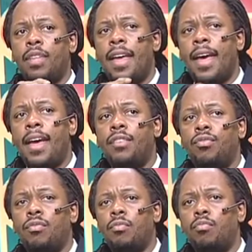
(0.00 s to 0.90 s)

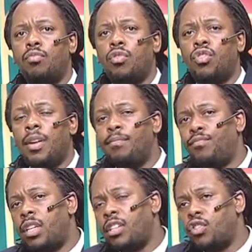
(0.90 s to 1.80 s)
and
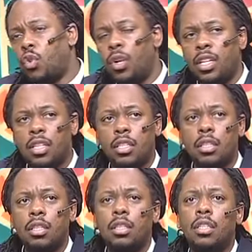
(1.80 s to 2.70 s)
something is quickened
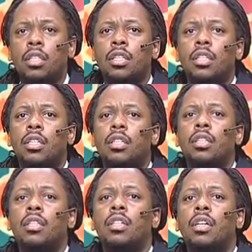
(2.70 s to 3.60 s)

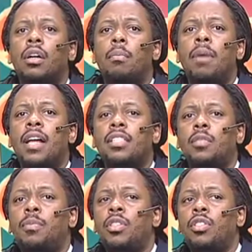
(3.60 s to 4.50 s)
by the
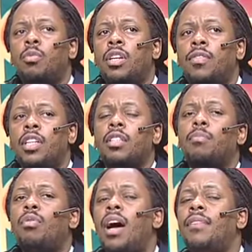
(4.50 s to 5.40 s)
Spirit to one of the other
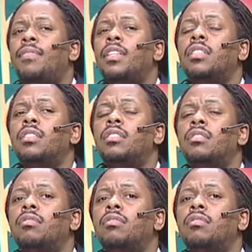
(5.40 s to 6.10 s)
prophets,